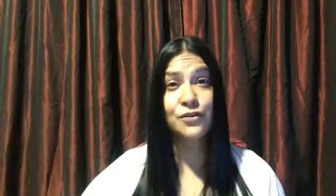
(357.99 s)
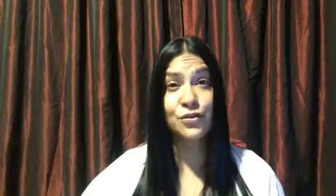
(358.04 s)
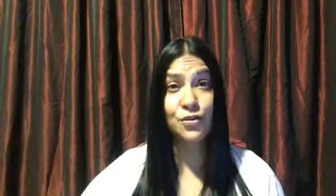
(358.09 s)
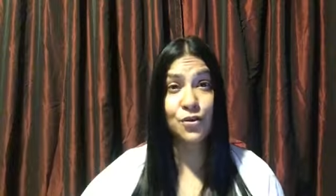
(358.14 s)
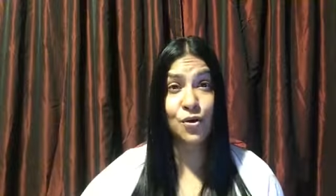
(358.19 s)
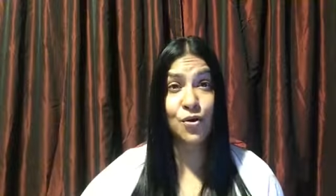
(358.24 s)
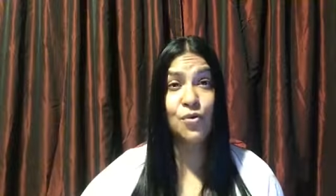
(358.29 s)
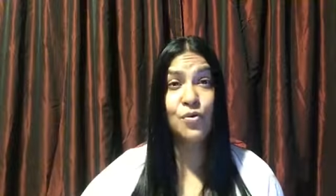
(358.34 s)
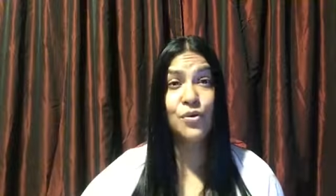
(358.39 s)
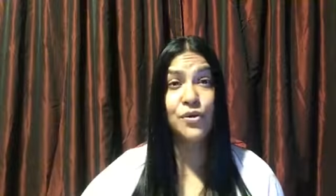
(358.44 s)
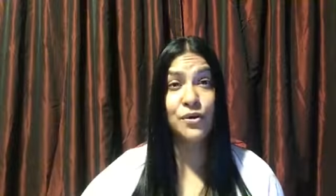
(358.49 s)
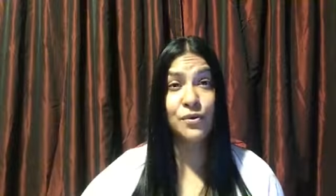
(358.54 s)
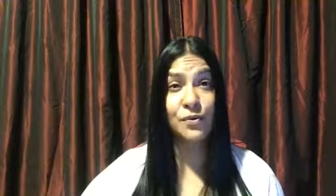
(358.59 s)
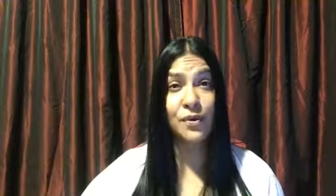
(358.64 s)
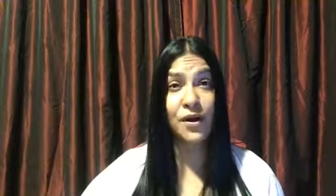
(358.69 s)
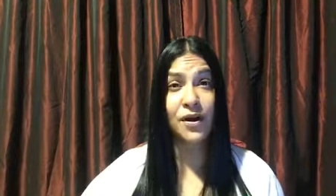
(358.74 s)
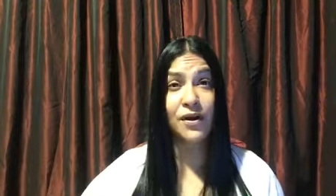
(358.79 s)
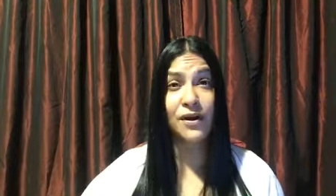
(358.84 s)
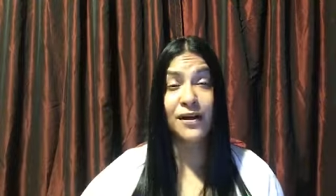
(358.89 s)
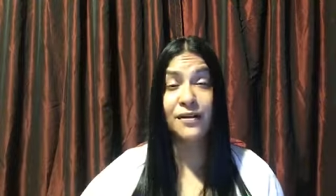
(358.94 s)
to know who you
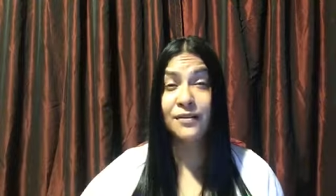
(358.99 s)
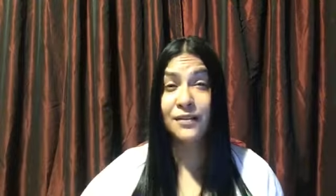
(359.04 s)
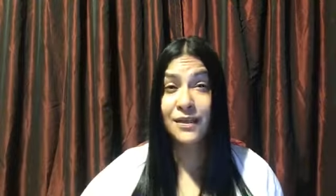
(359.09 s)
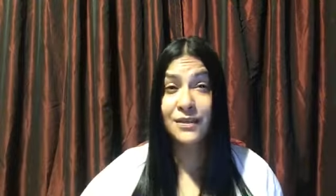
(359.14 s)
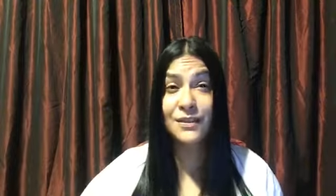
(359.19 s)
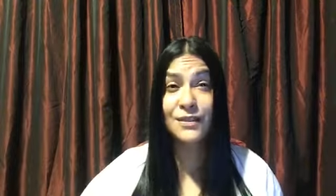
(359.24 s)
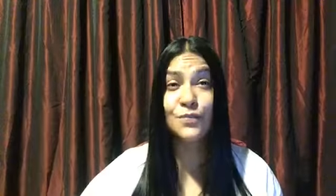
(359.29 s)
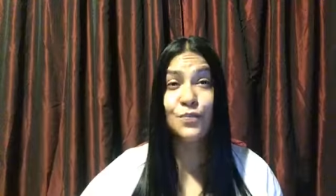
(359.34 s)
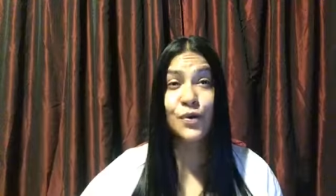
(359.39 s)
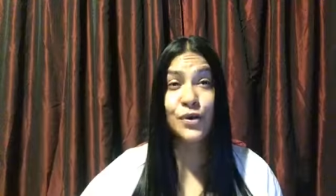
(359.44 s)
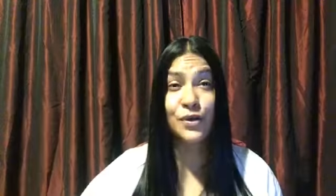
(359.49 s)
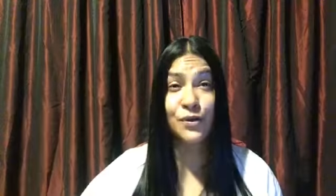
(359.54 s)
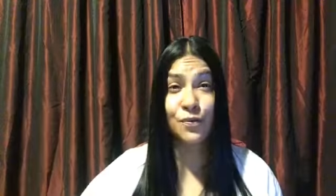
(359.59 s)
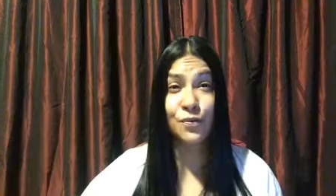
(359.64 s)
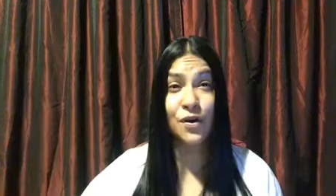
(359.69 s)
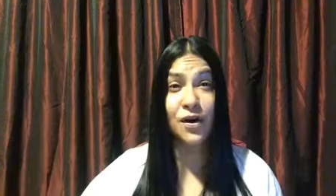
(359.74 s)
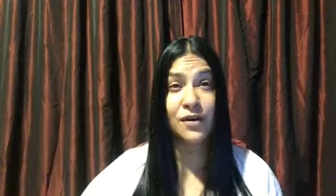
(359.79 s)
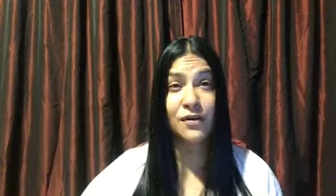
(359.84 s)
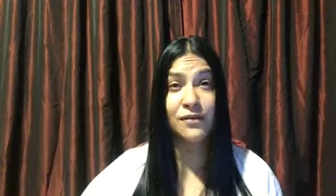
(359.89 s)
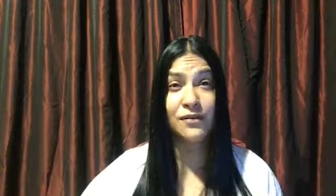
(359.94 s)
are, and this is what you
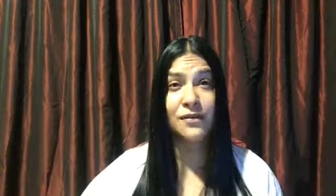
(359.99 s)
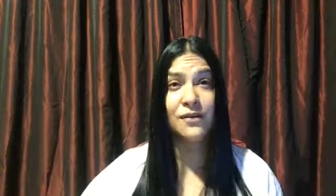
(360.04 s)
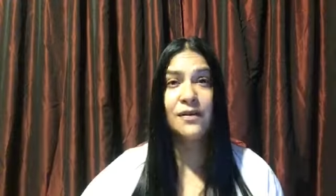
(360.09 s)
want